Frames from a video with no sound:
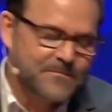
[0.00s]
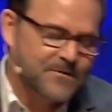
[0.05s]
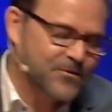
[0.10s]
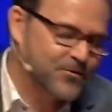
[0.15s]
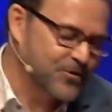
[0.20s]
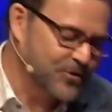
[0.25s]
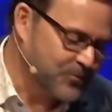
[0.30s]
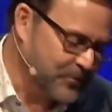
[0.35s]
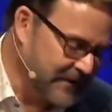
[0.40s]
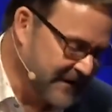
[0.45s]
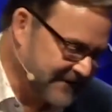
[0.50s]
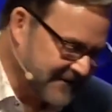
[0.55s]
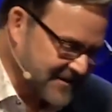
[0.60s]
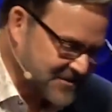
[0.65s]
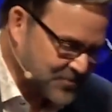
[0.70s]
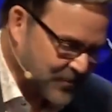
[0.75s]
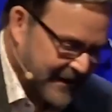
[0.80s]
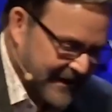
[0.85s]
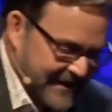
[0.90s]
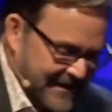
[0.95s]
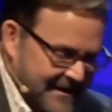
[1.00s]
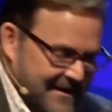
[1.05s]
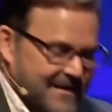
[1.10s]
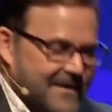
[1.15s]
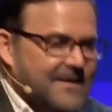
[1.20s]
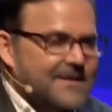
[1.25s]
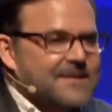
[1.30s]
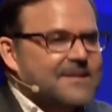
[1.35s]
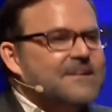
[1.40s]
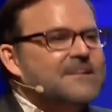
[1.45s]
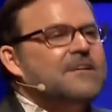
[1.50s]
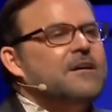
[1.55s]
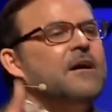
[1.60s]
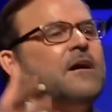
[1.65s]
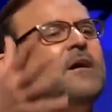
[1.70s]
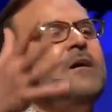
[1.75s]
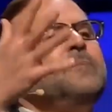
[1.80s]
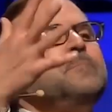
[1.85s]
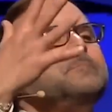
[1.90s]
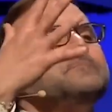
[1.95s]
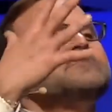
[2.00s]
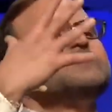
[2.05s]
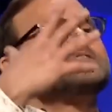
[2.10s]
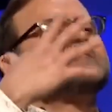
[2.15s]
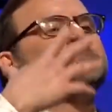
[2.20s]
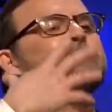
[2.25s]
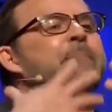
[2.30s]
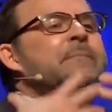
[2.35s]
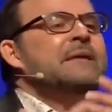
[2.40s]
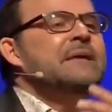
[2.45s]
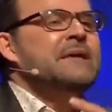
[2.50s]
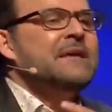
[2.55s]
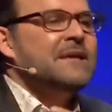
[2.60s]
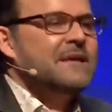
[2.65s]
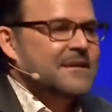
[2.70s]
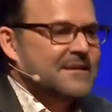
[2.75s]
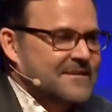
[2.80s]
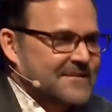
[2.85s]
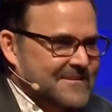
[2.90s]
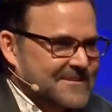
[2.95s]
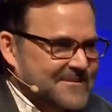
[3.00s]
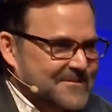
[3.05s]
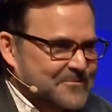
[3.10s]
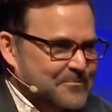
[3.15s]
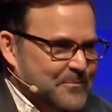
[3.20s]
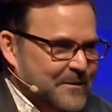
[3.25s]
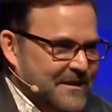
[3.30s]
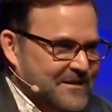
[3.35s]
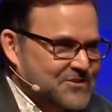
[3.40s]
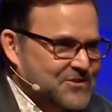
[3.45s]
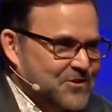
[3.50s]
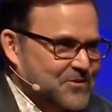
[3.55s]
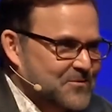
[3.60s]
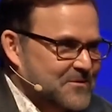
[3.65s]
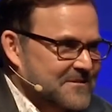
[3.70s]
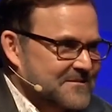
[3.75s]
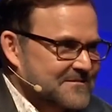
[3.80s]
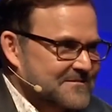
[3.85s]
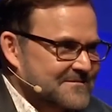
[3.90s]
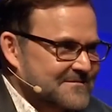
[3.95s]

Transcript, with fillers: You could read it this way Come to me, my children.